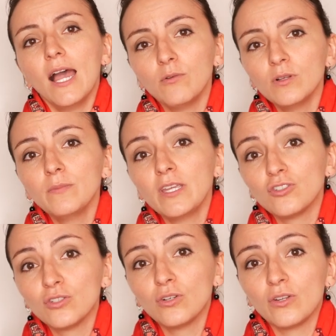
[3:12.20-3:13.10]
I will make
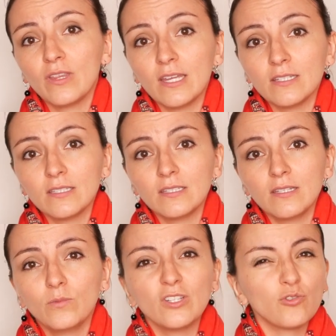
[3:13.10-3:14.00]
sure that
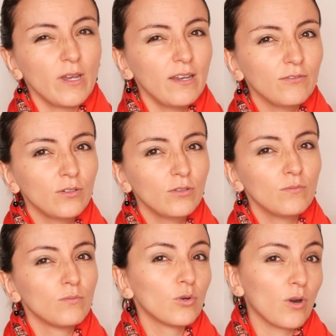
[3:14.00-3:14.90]
we travel
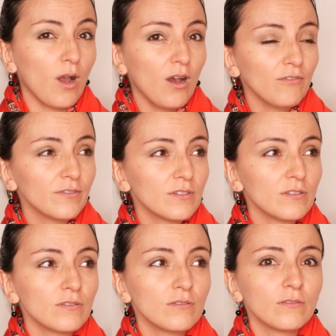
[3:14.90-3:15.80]
more
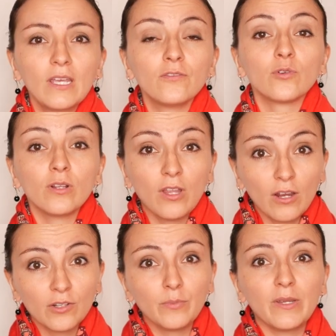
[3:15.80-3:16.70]
often and for a
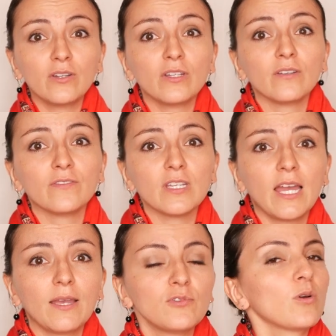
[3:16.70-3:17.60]
longer period of
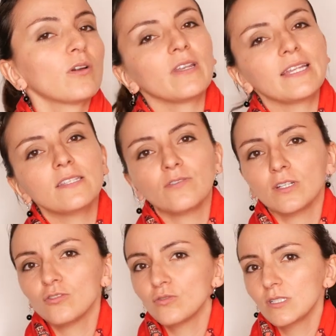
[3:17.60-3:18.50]
time to our native
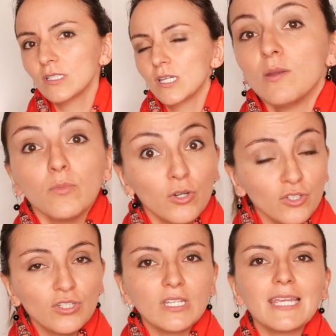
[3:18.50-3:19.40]
countries.
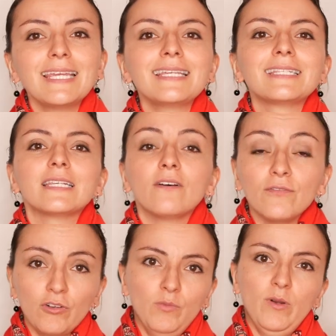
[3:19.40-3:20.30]
Immersion is a
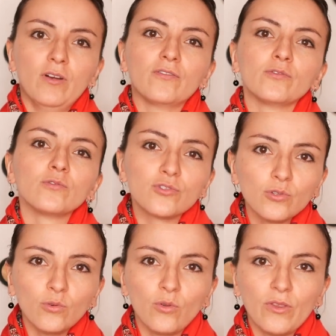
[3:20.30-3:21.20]
very powerful
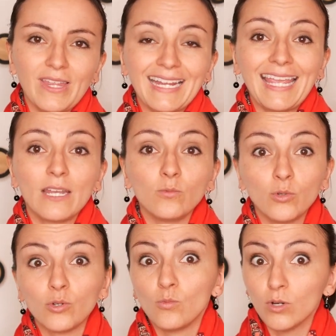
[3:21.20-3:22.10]
tool that can
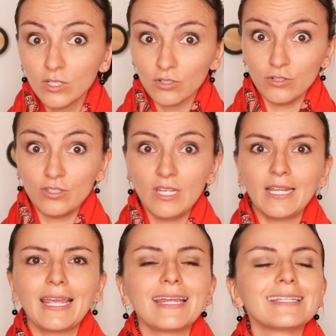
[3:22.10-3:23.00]
work wonders
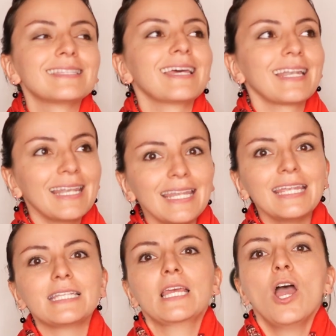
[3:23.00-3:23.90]
in kids that
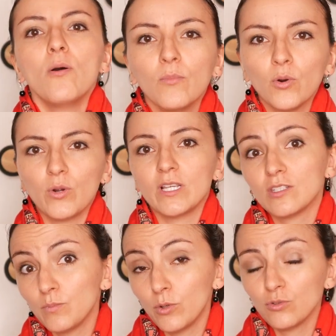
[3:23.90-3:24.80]
need more
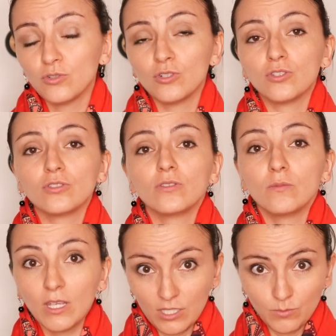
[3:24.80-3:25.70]

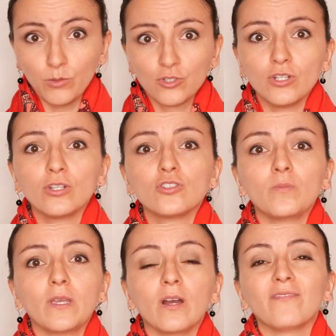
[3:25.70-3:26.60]
exposure to
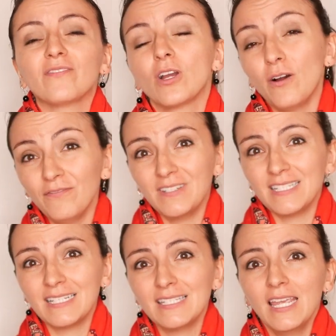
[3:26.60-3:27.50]
become
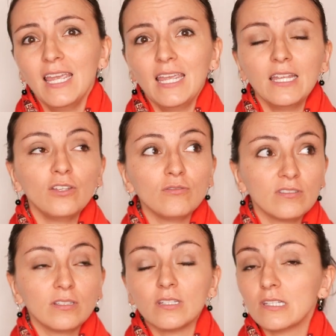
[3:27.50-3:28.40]
confident in
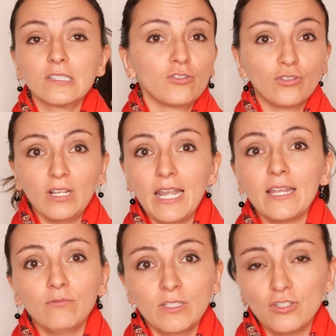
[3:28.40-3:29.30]
using a certain
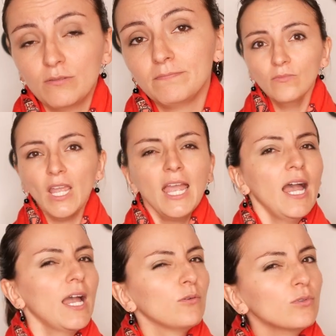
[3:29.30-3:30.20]
language.
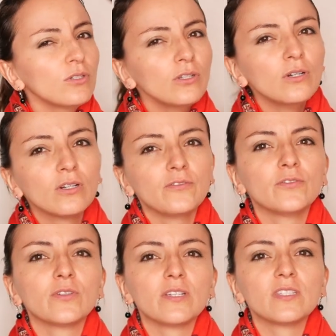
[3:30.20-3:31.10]
I wouldn't look
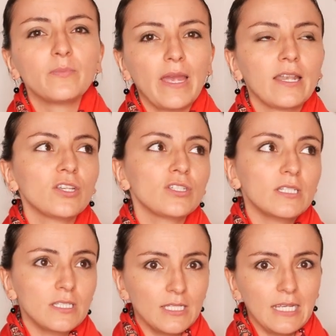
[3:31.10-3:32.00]
for a Spanish
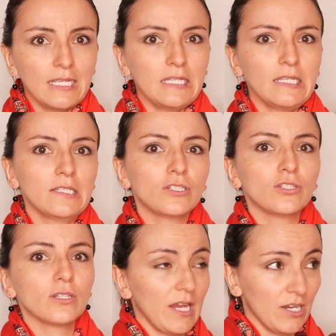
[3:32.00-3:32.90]
and
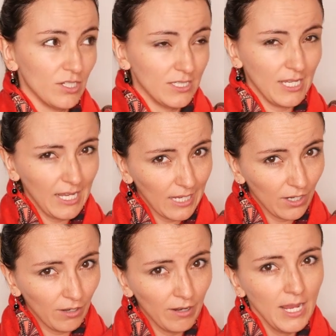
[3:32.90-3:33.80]
Danish
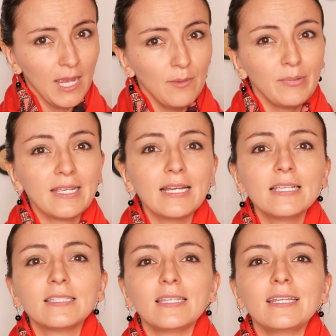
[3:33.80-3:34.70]
caretaker
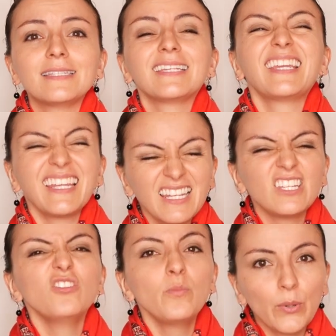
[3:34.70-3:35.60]
because it's again a
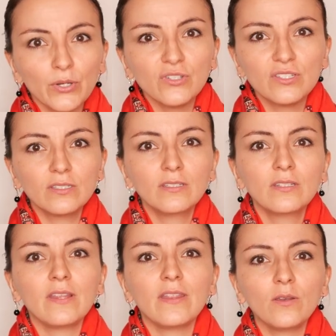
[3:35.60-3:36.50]
new
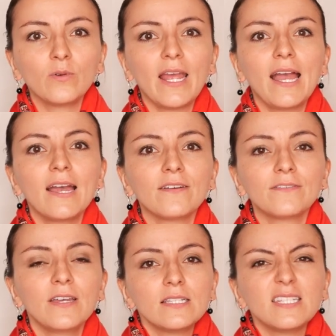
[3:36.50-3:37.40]
person they would
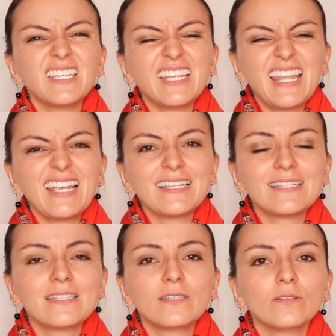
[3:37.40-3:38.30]
have to
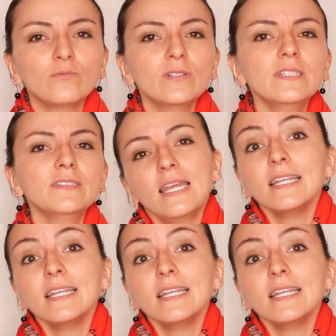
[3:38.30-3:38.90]
connect with.